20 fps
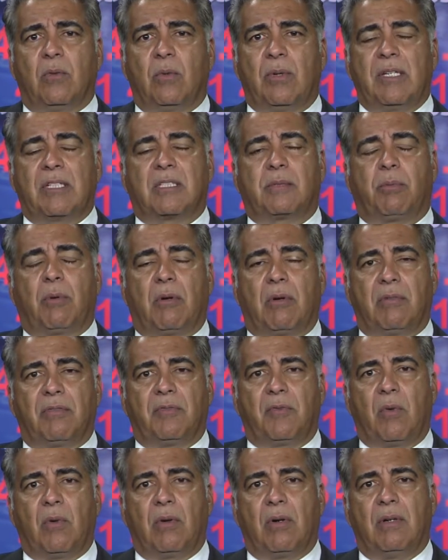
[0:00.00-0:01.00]
We explore
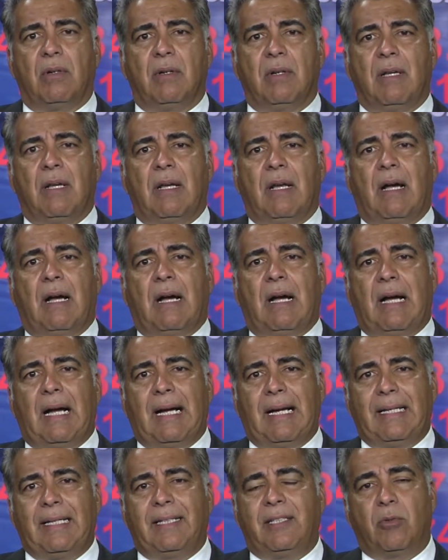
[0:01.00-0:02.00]
for
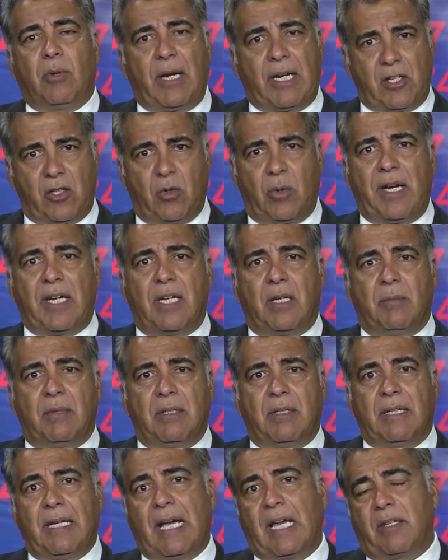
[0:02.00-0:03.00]
high grade uranium
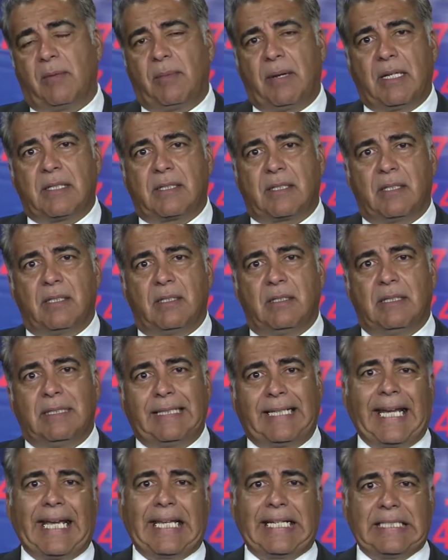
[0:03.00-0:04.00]
in the Athabasca in
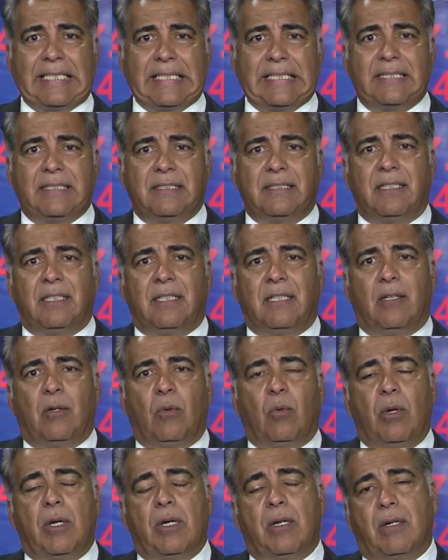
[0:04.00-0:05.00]
Canada.
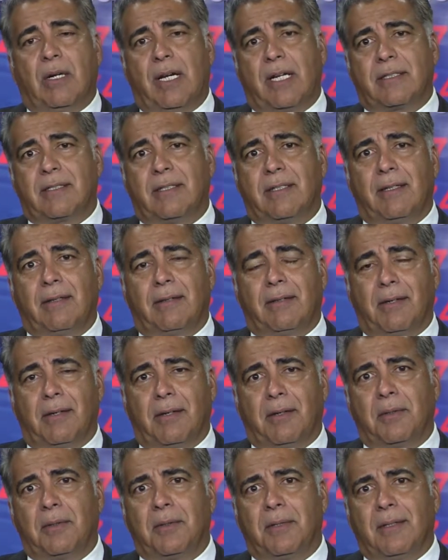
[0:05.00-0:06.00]
We are actually
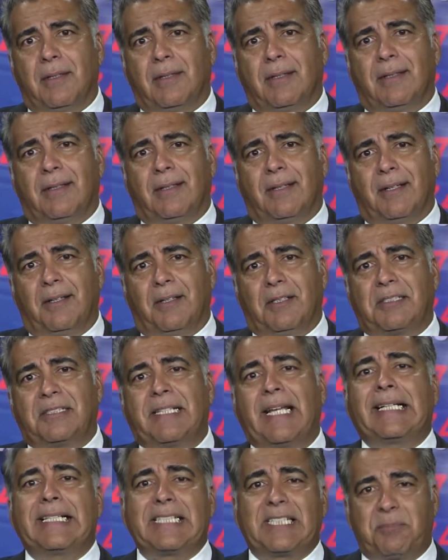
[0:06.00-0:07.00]
the uh,
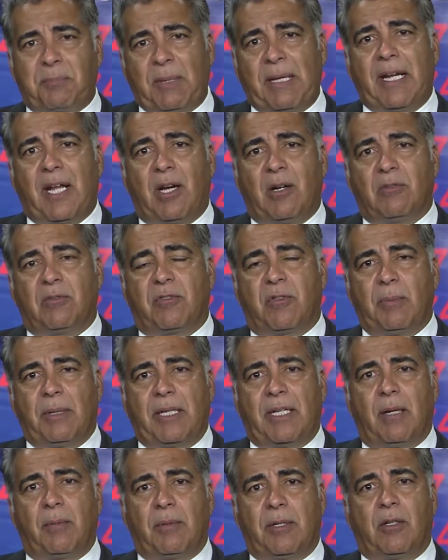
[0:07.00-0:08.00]
second spin out from a
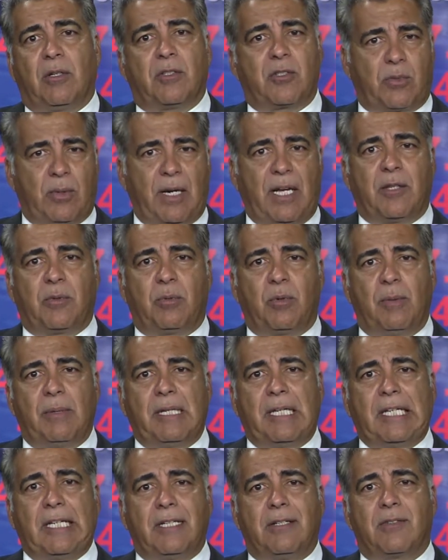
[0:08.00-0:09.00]
company called Strathmore
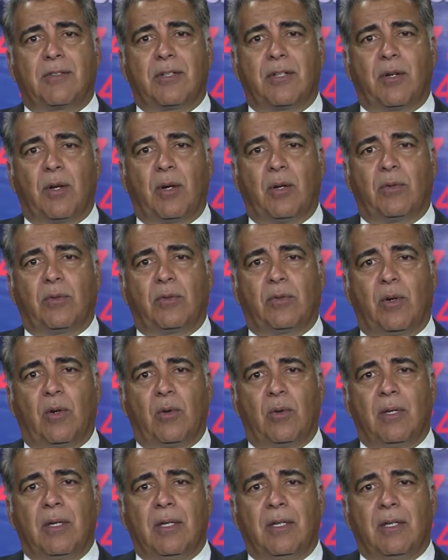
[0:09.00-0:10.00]
many years ago.
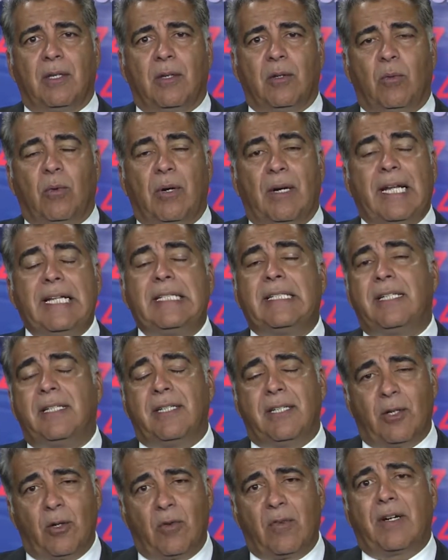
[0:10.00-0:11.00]
So we're an 18
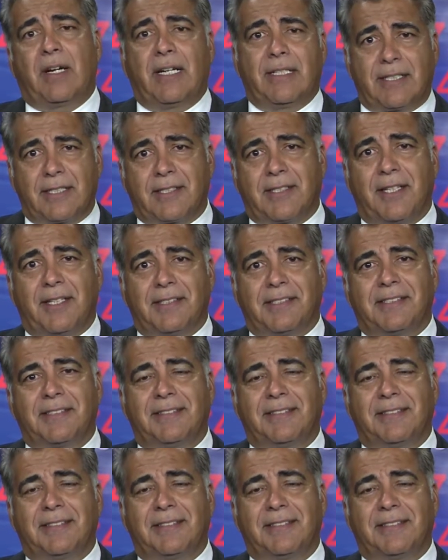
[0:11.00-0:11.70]
year overnight success.